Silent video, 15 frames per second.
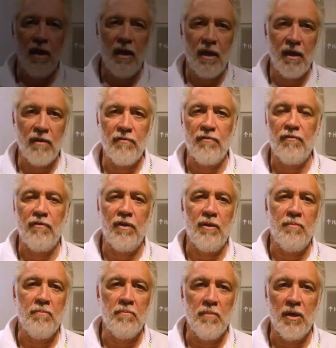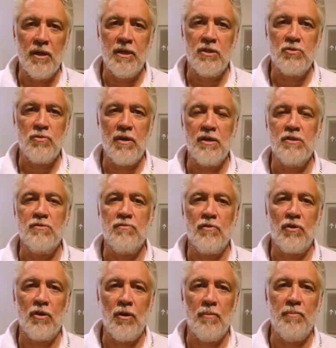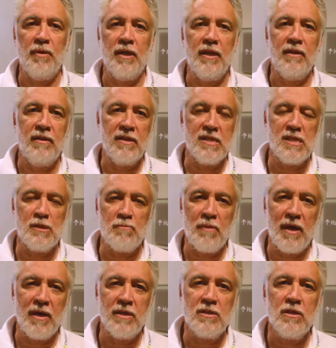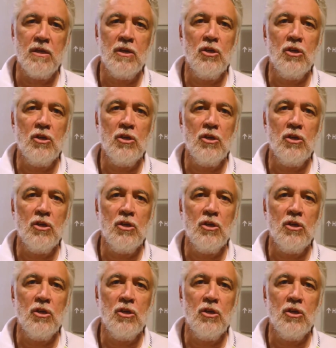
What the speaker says: Every money transfer company in this space